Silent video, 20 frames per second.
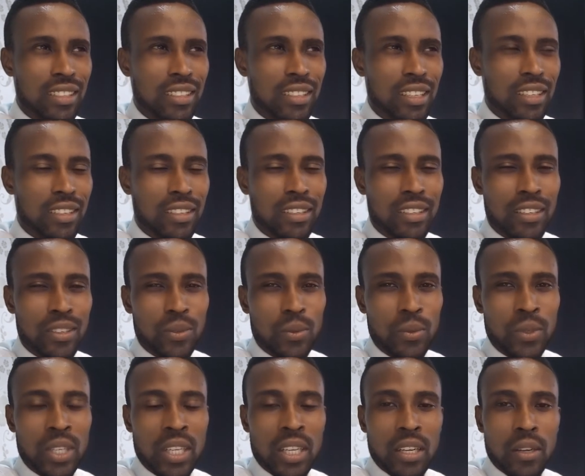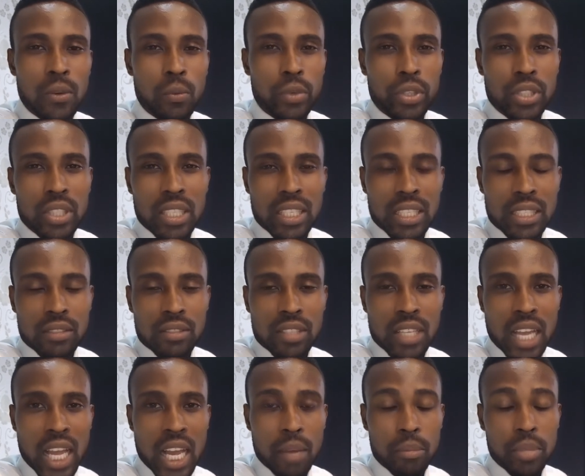I don't know what is
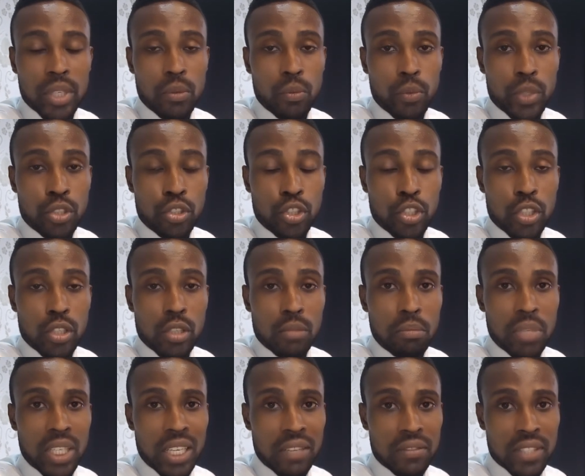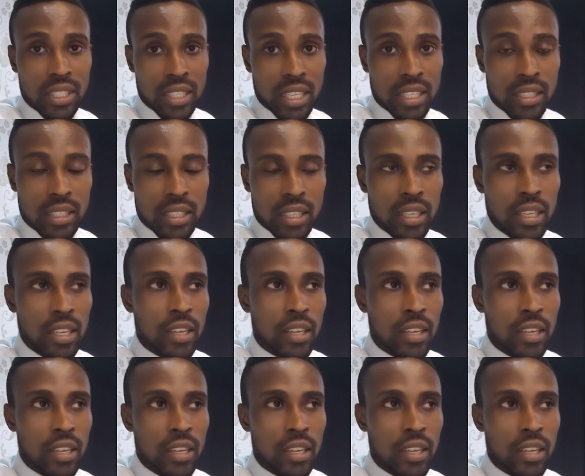happening with YouTube, but I've sent